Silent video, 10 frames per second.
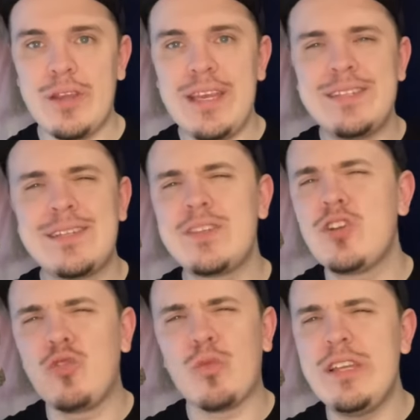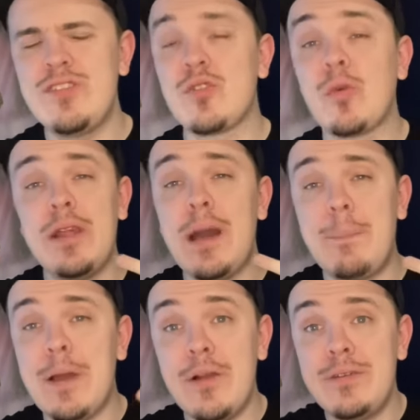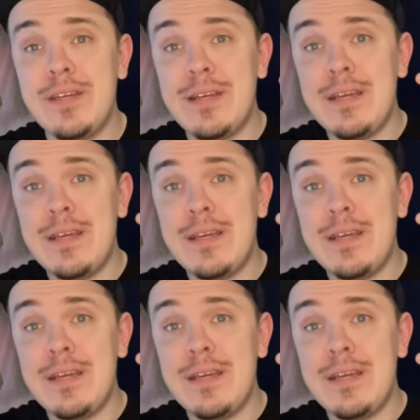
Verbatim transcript: It's such a great story about